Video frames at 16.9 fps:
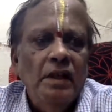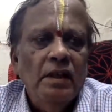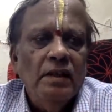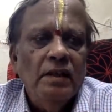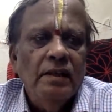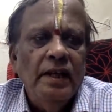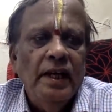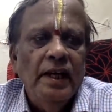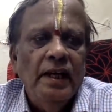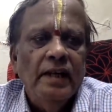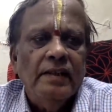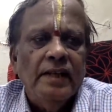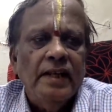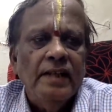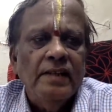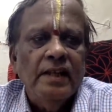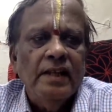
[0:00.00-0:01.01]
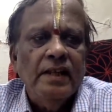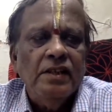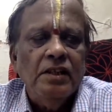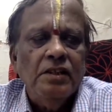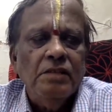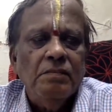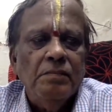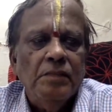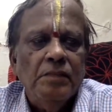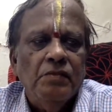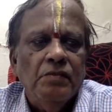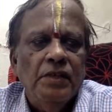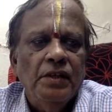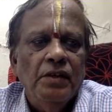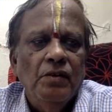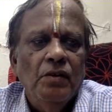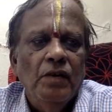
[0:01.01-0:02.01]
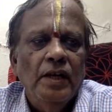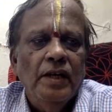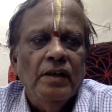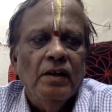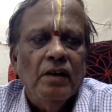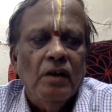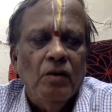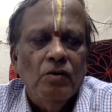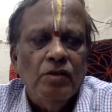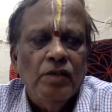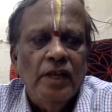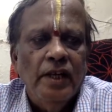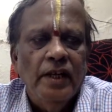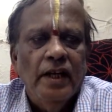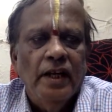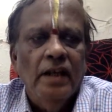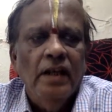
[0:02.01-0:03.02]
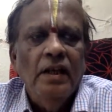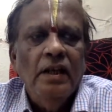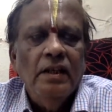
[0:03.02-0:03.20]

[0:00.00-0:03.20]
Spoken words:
the transactions between you and your outsider,